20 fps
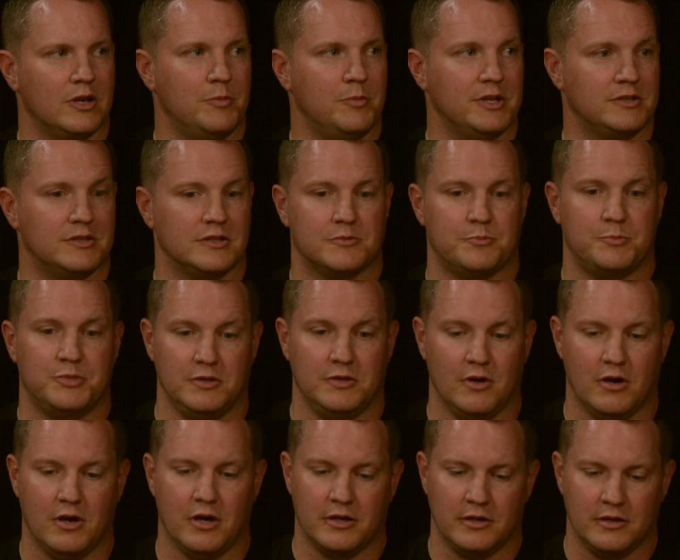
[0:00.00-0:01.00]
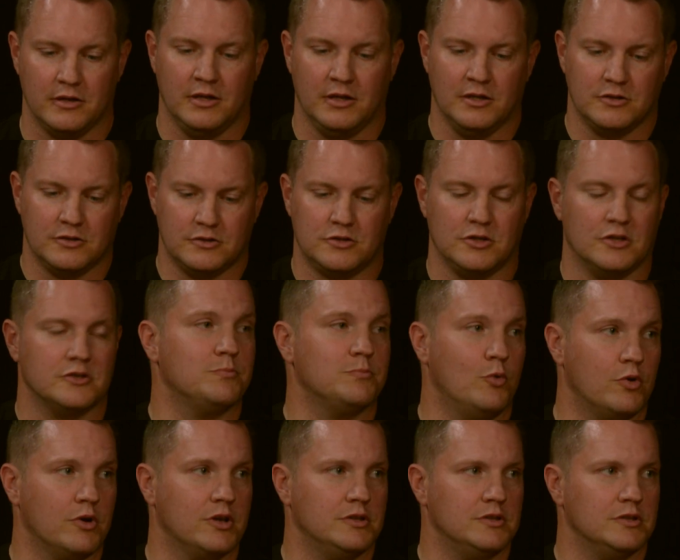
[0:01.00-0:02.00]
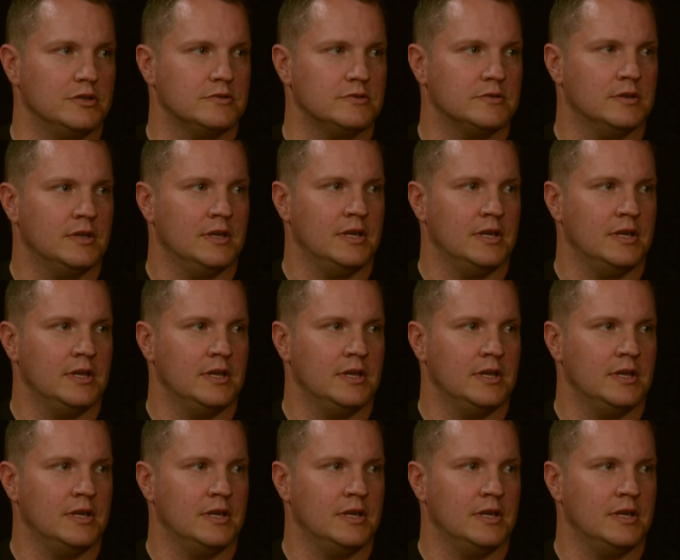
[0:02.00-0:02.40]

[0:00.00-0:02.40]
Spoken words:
a bit just beyond just mortgages.